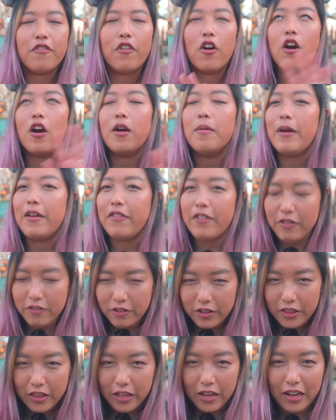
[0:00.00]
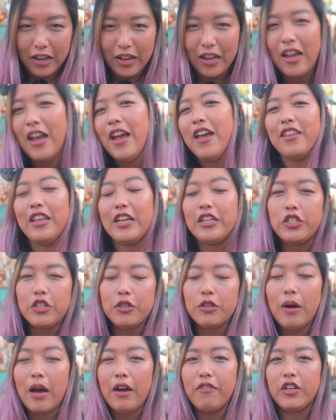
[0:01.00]
far my favorite thing. They
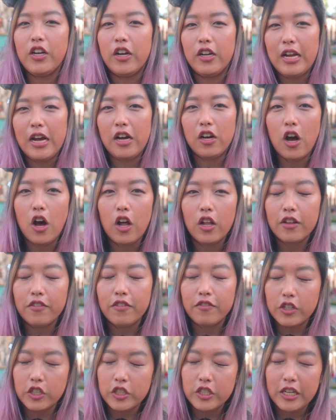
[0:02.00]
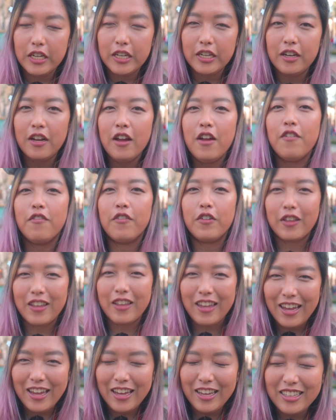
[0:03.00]
do have a non-alcoholic version for the
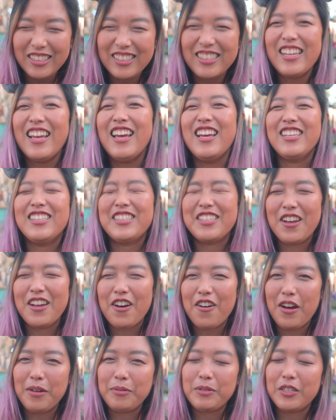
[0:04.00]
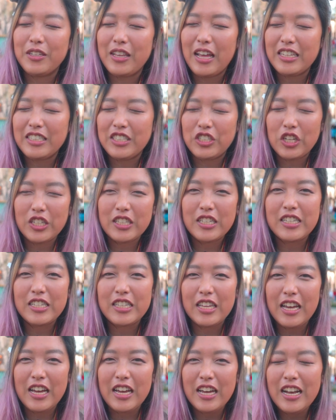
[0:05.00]
kids, so I'm sure that's just as
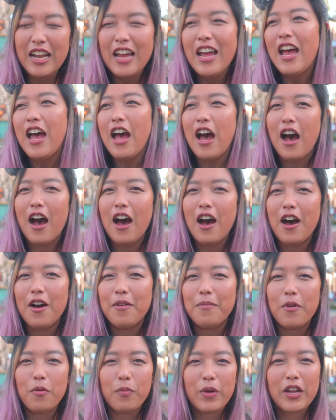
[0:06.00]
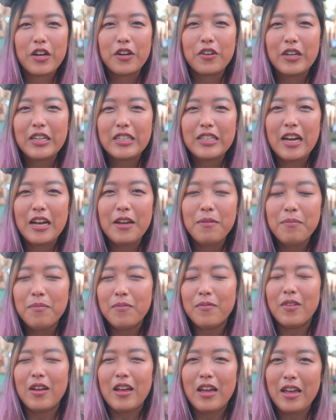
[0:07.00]
good. We had a great time.
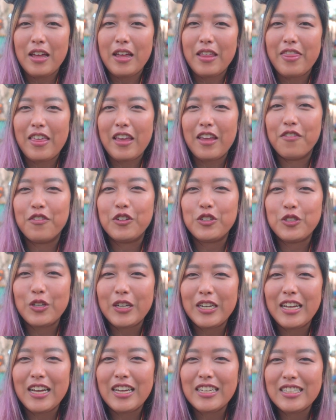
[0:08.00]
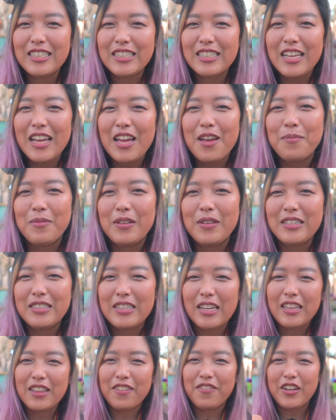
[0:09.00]
Thank you for joining us. Please
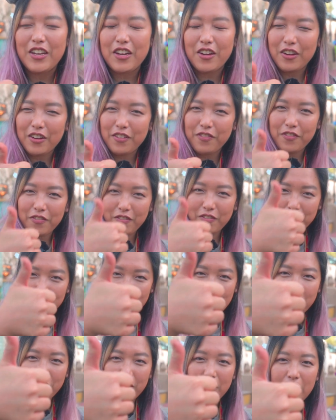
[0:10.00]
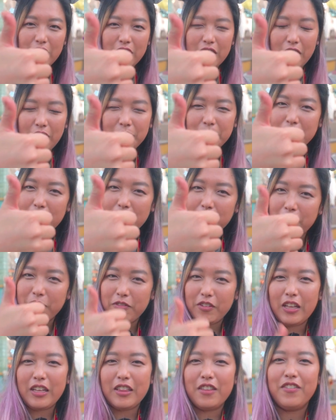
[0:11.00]
like the video, give a thumbs up if
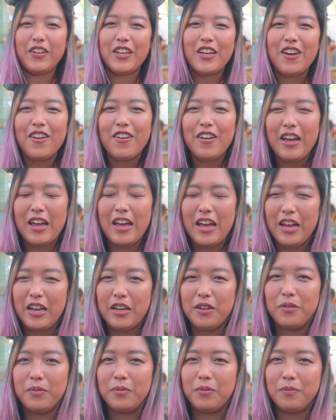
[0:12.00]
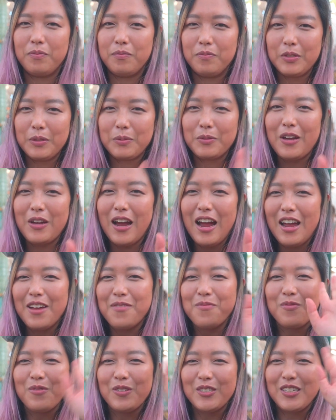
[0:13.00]
you like the video, and subscribe.
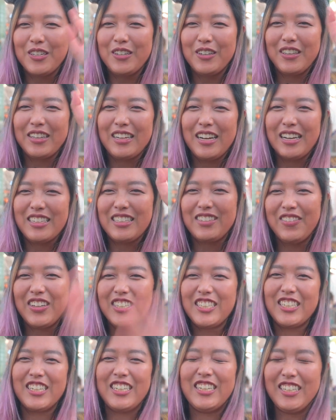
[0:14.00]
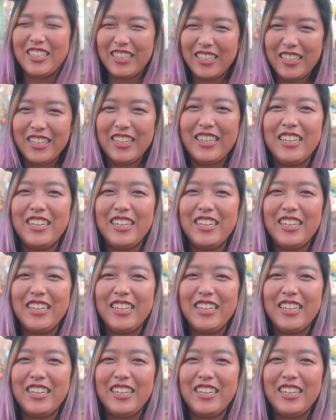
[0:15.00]
We'll see you on the next adventure.